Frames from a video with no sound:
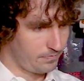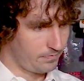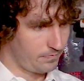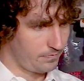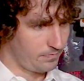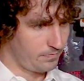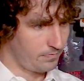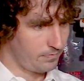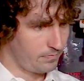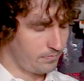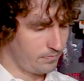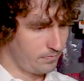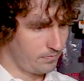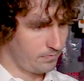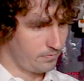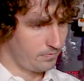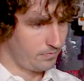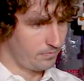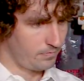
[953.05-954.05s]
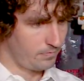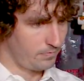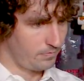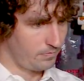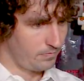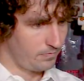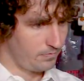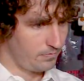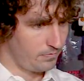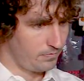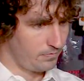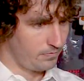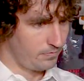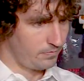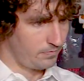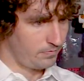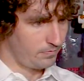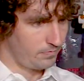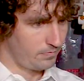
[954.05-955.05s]

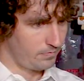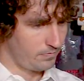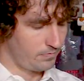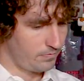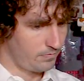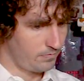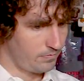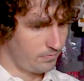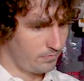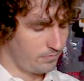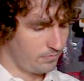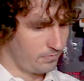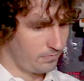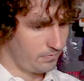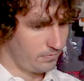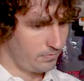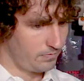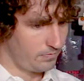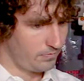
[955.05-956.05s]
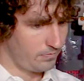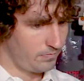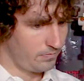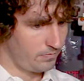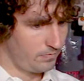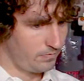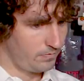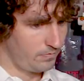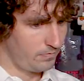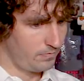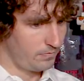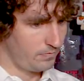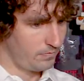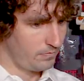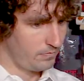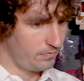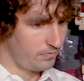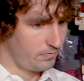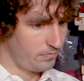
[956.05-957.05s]

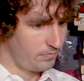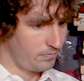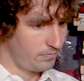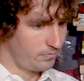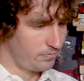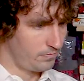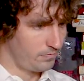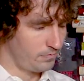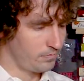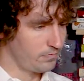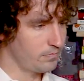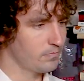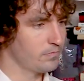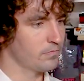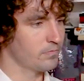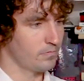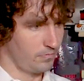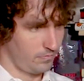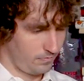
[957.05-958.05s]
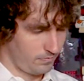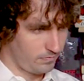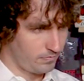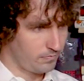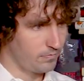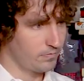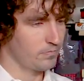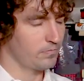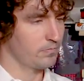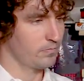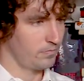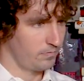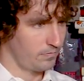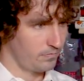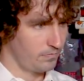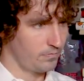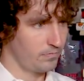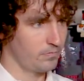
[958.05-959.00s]
No words are spoken by the person on screen.